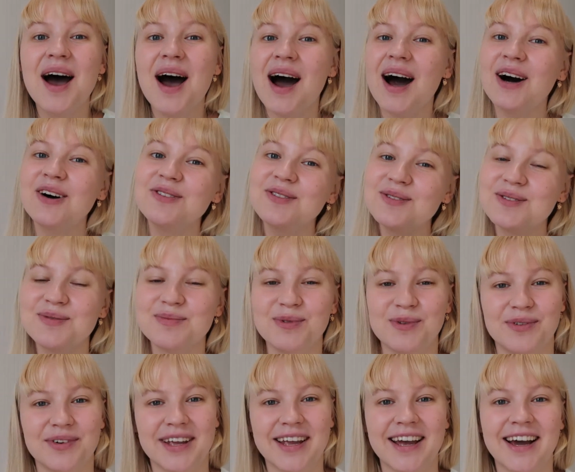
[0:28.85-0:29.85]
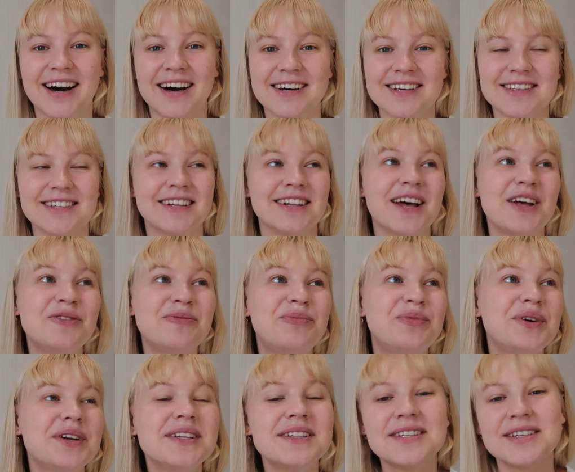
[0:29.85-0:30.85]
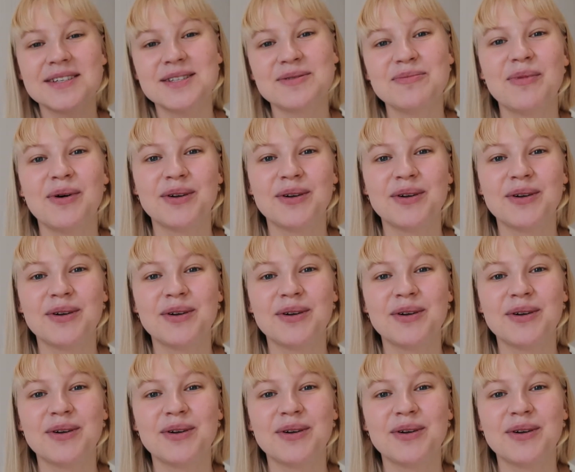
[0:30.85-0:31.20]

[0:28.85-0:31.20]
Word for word: Howl's Moving Castle and Princess